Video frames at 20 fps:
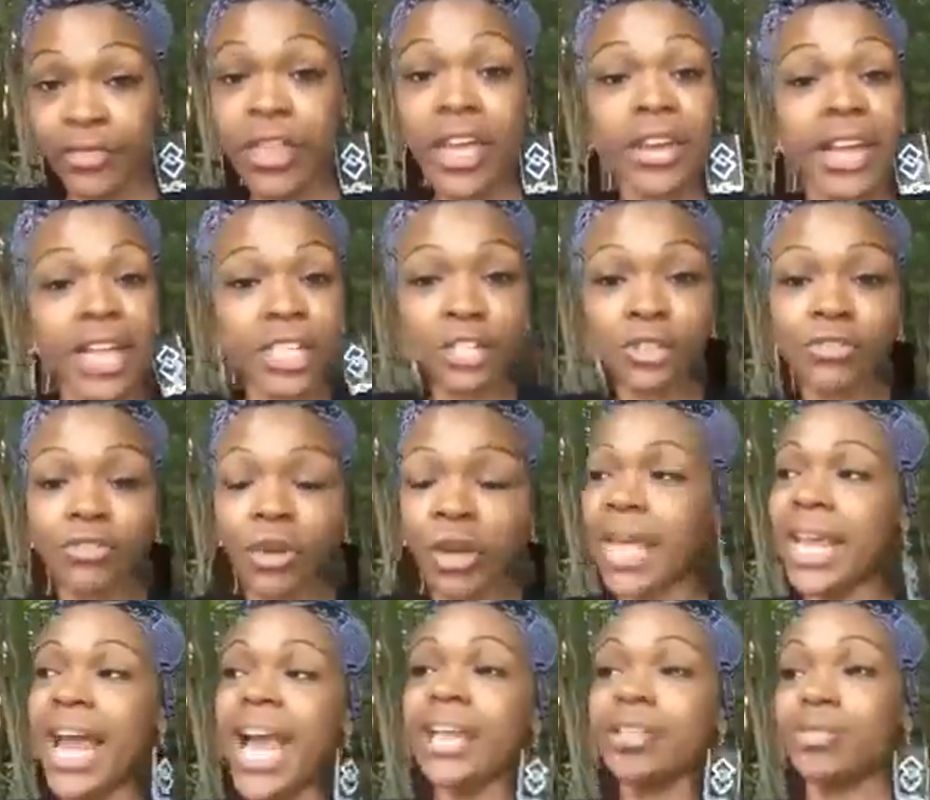They're not your
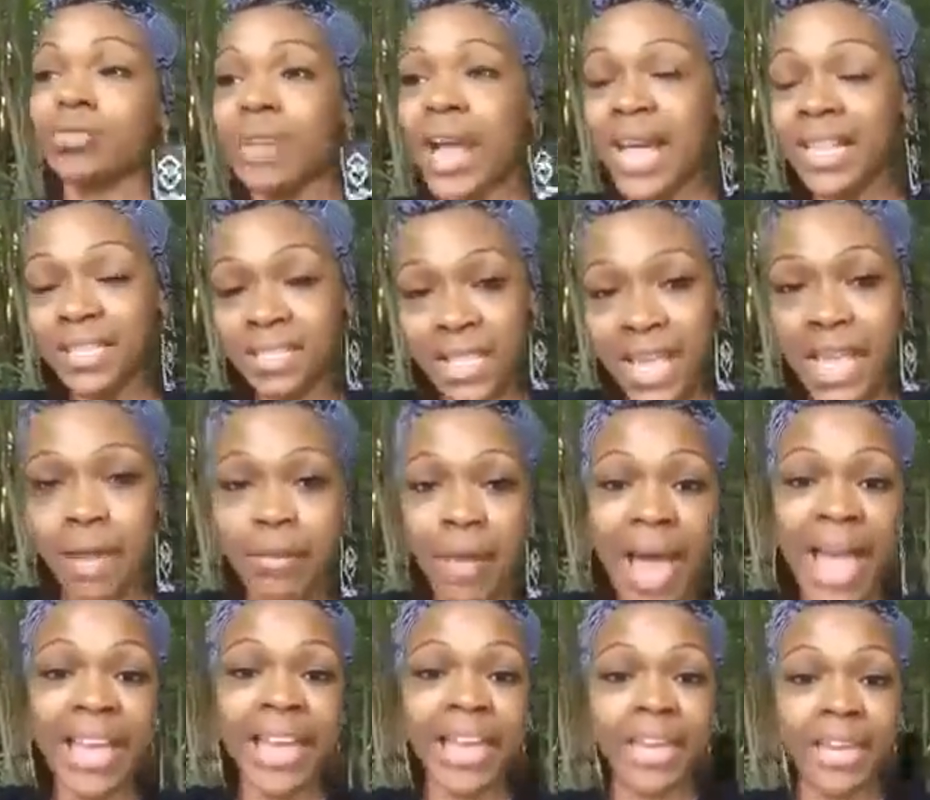friend. And I do not
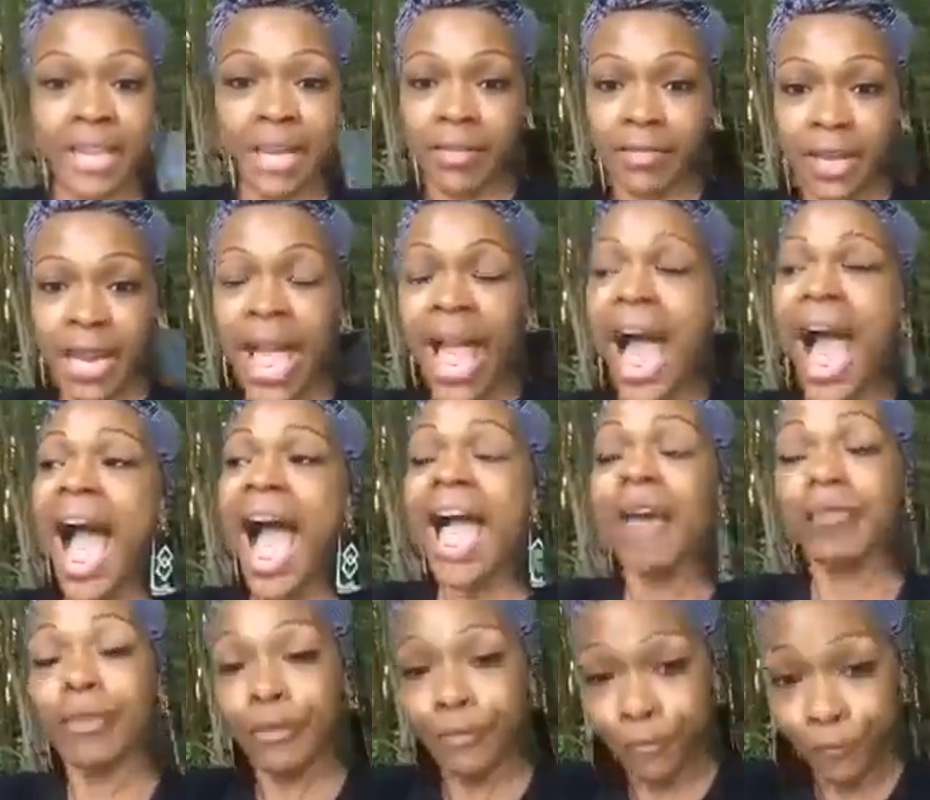stand by any of it.
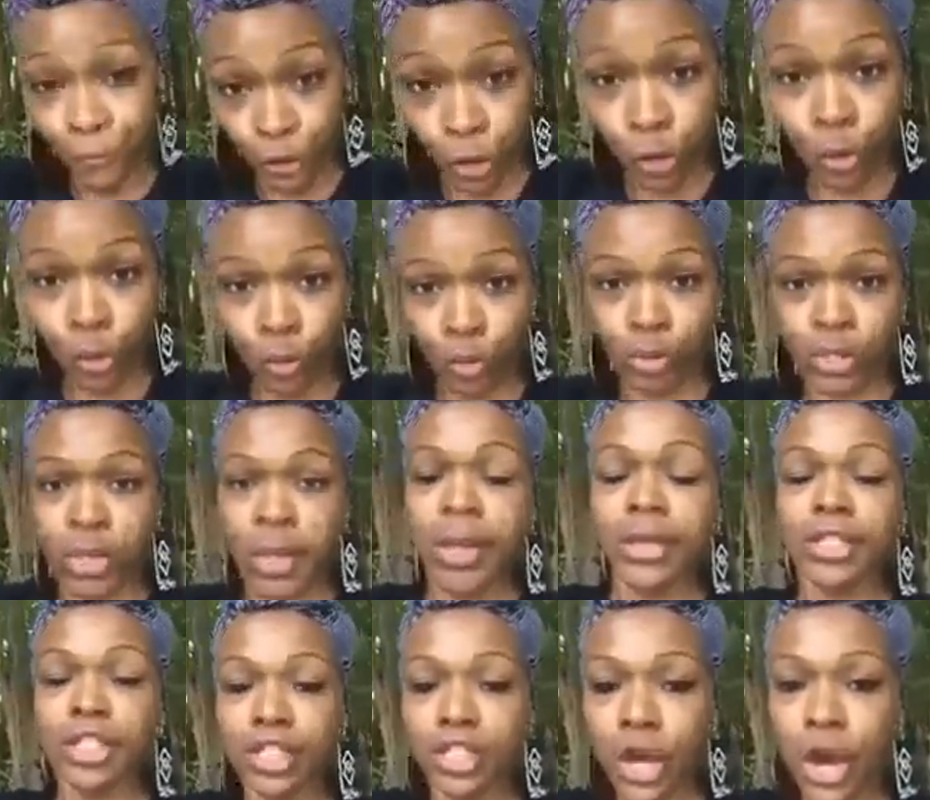I refuse
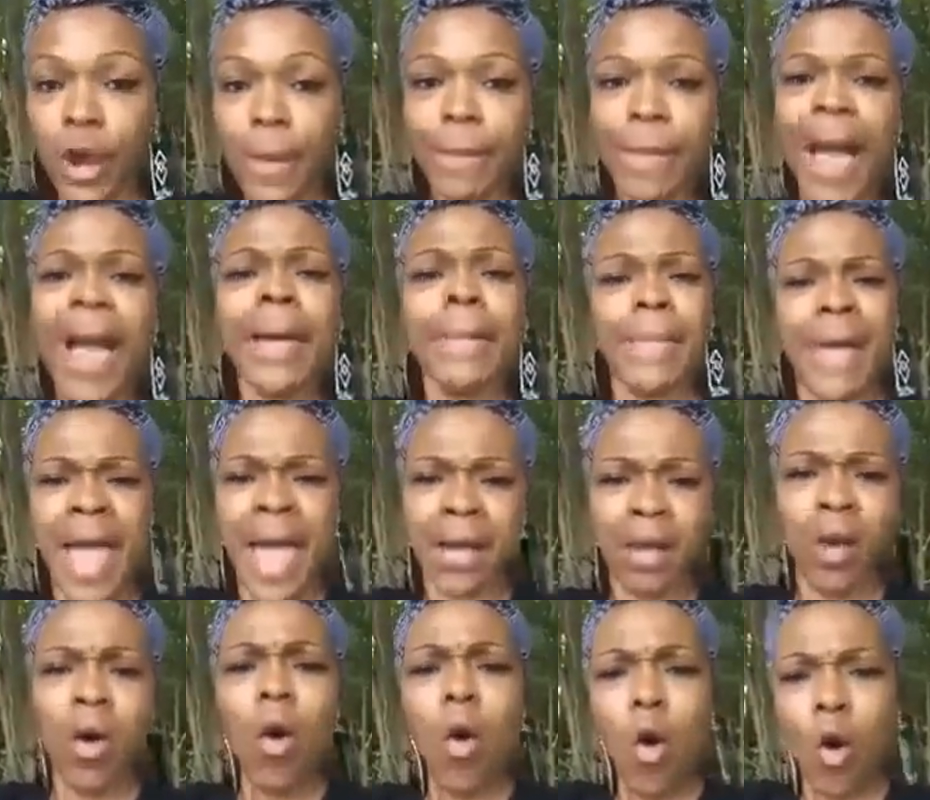to turn my
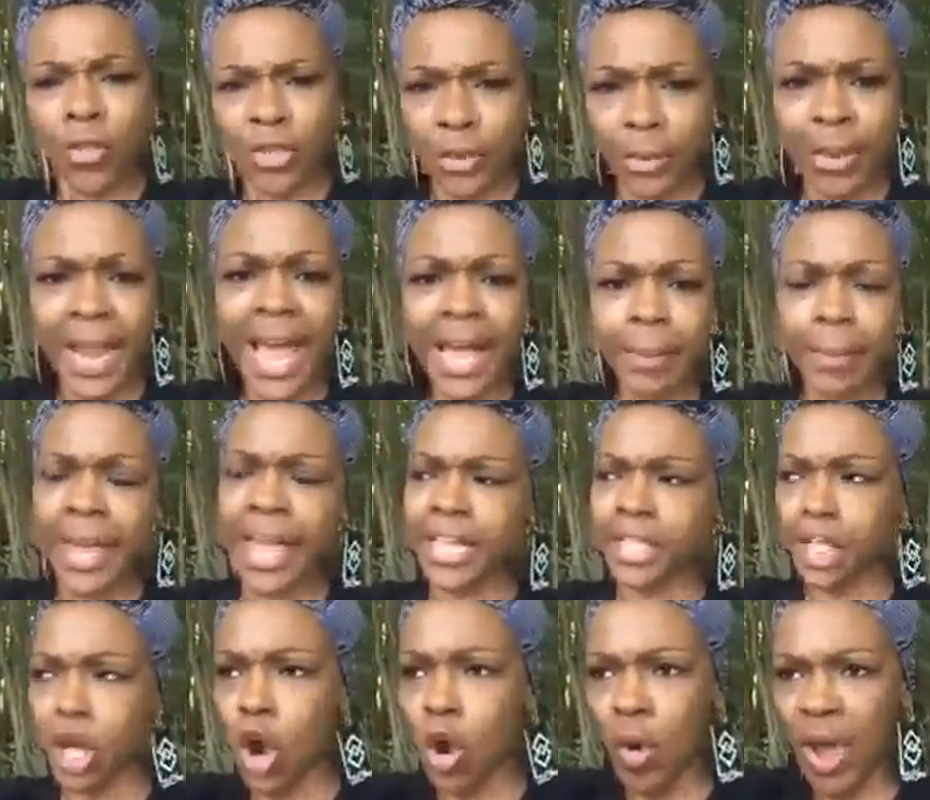back on the black
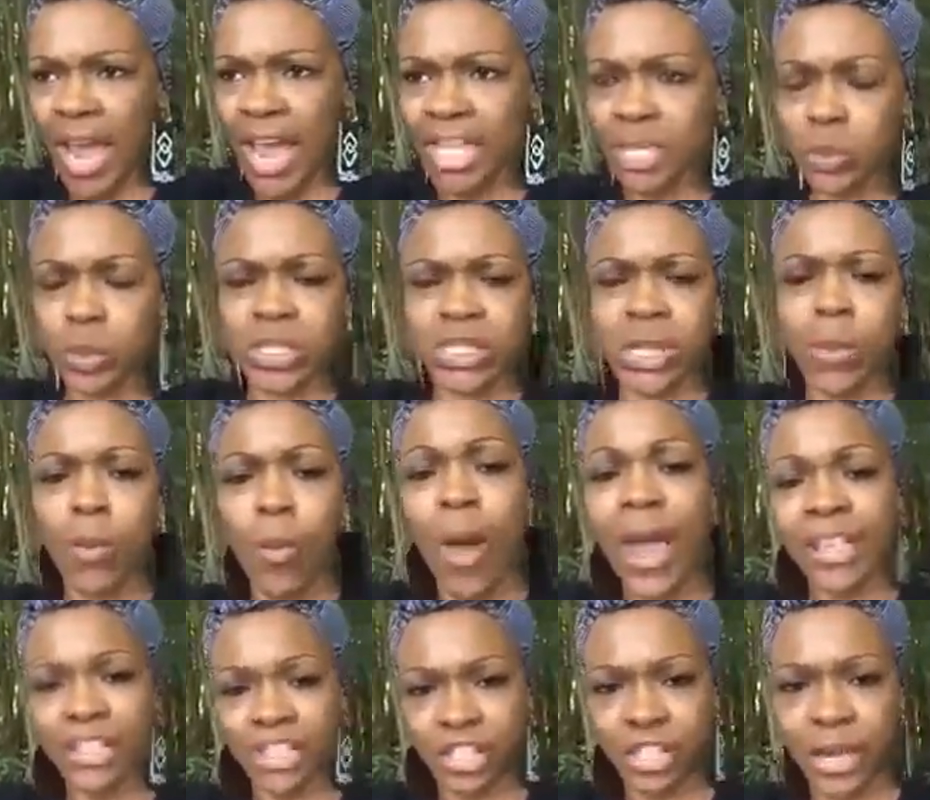man to hold hands with
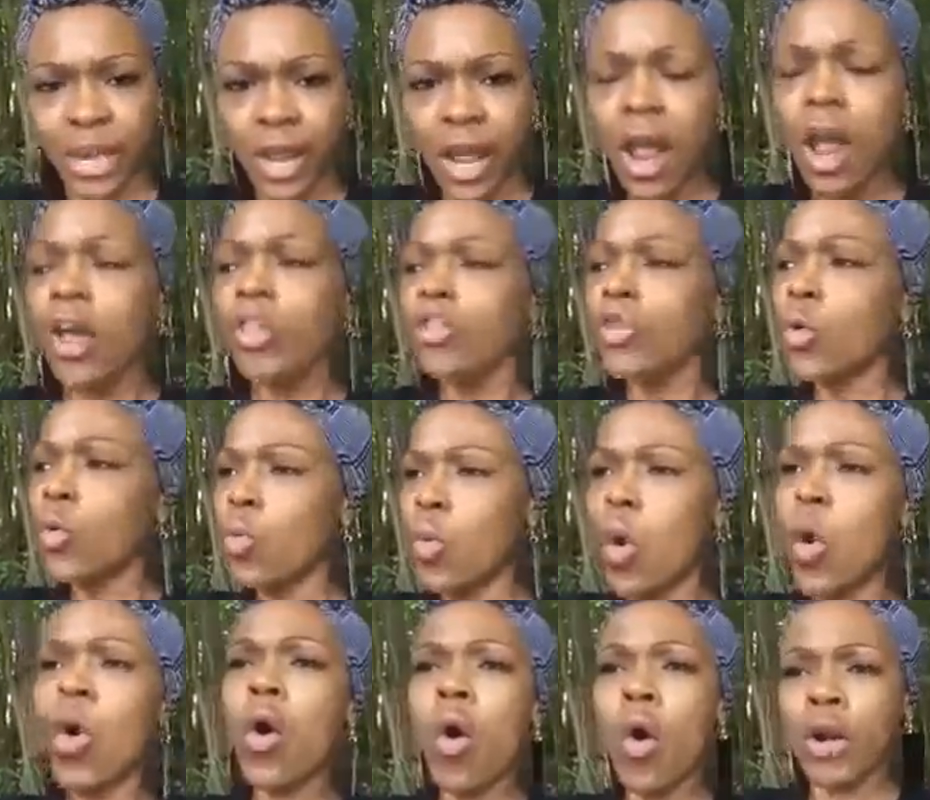some white chick. The
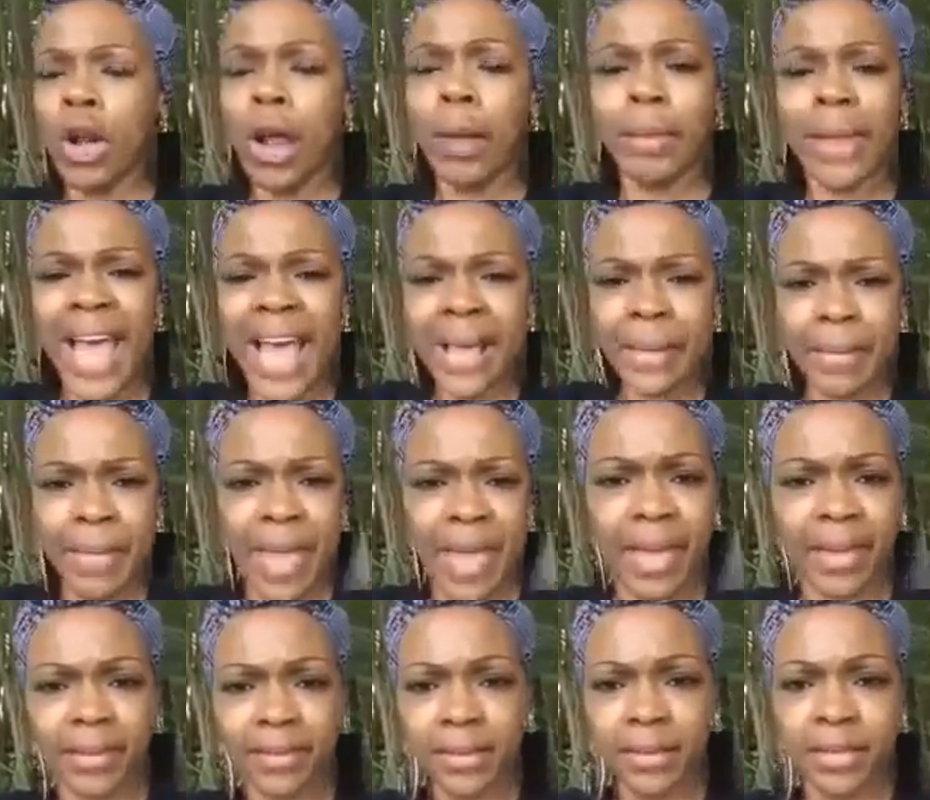war on our black
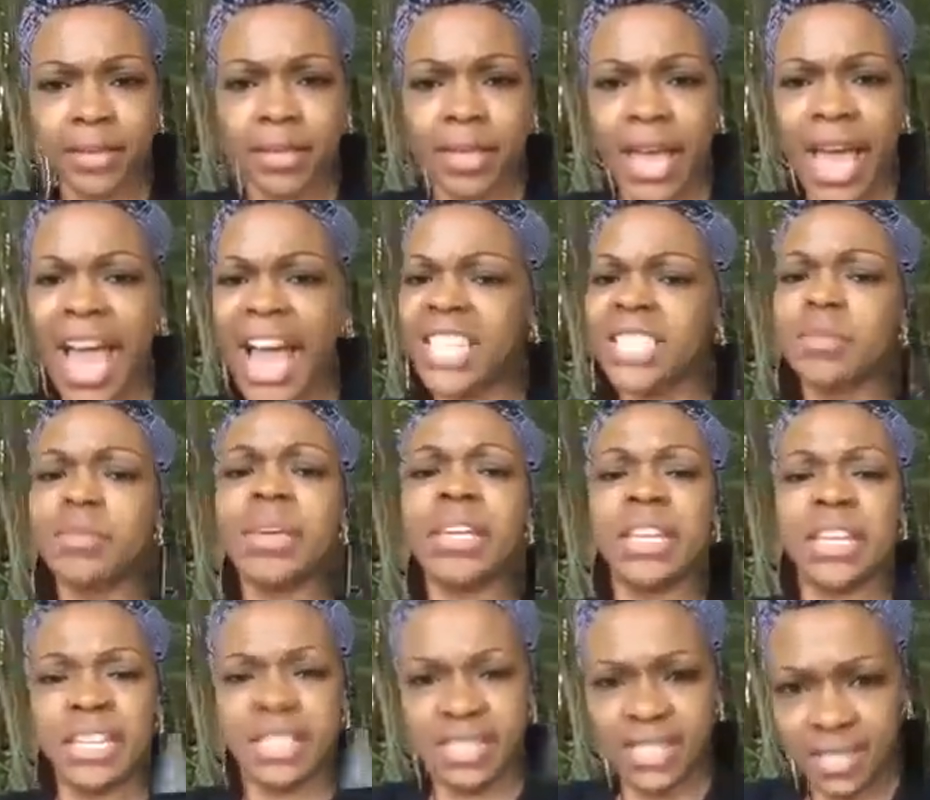man has
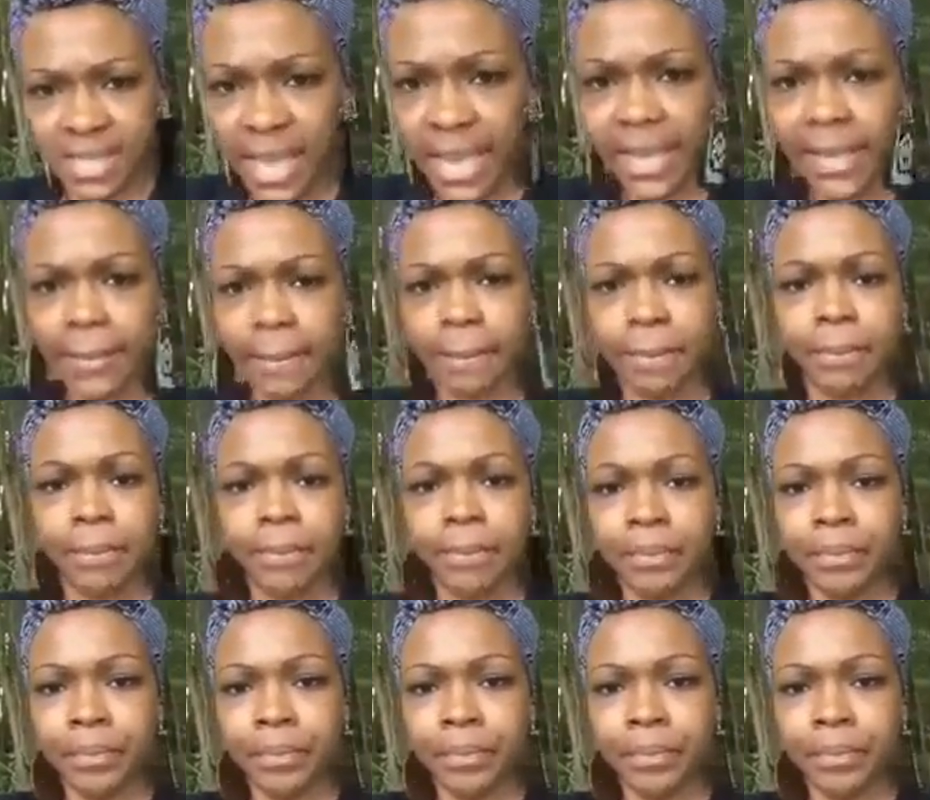been insane.